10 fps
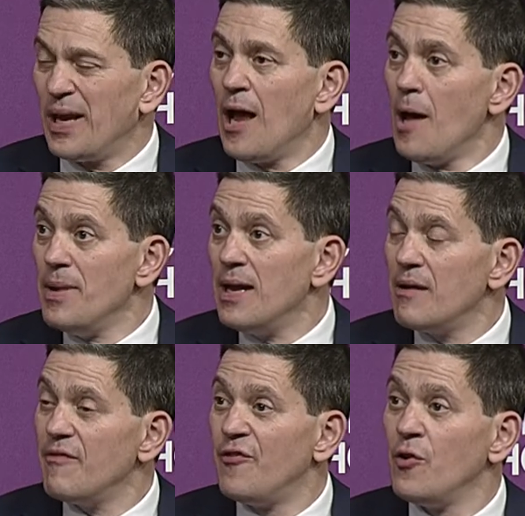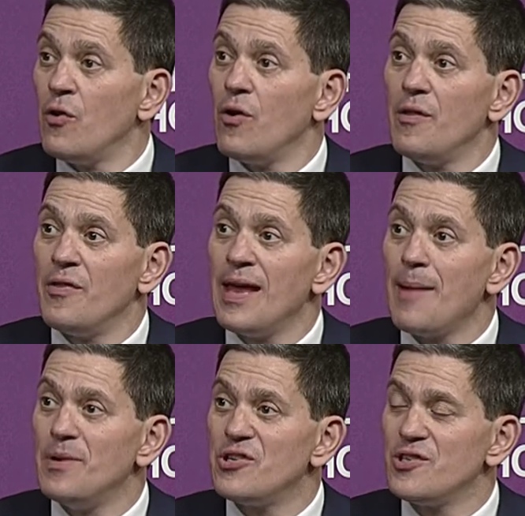becoming for
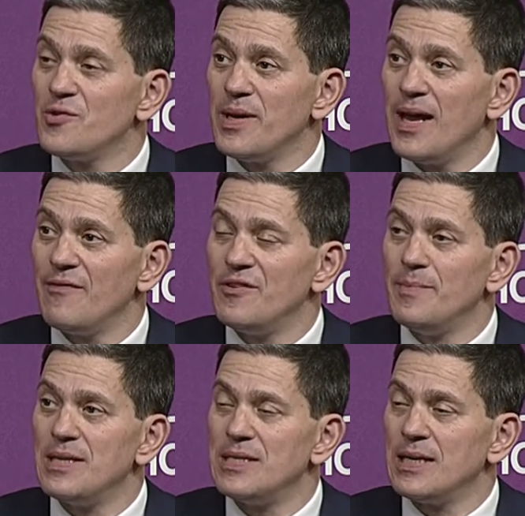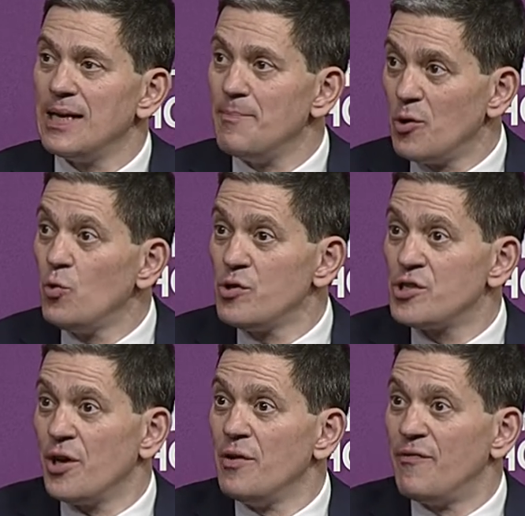the ambitions we have domestically, but
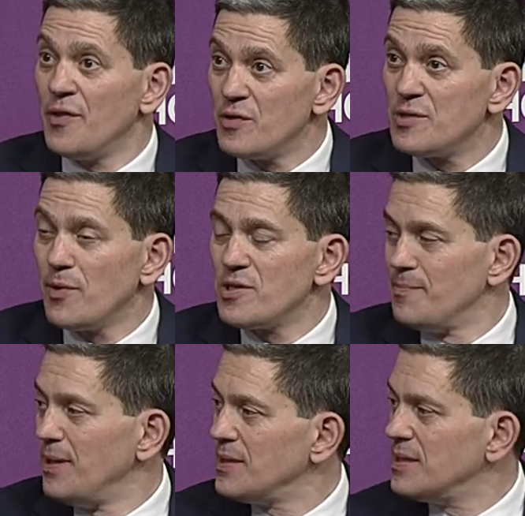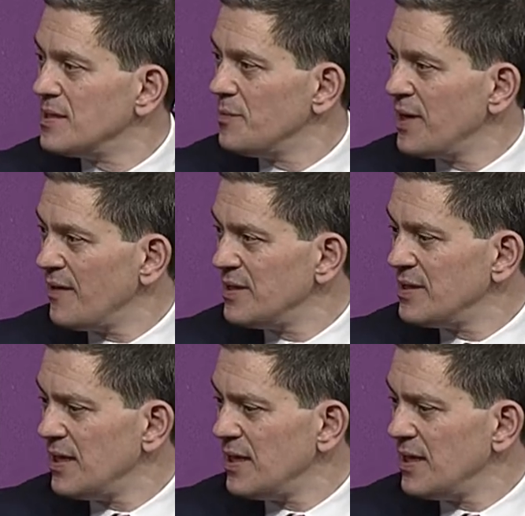also for the responsibilities that we have